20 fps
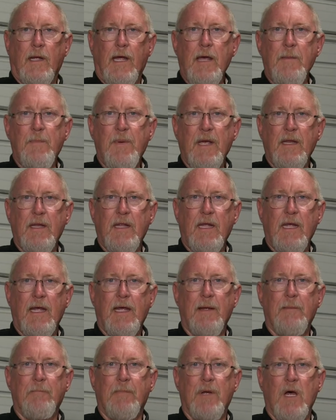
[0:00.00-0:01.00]

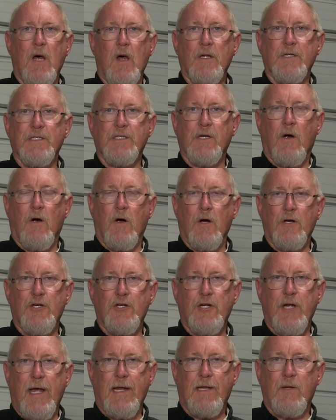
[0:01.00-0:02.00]
EPDM belts are
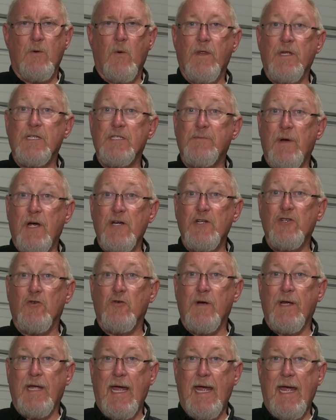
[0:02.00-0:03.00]
checked with a
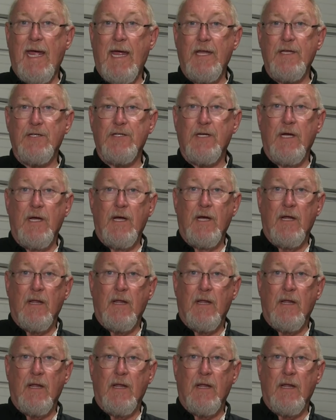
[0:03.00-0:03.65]
special gauge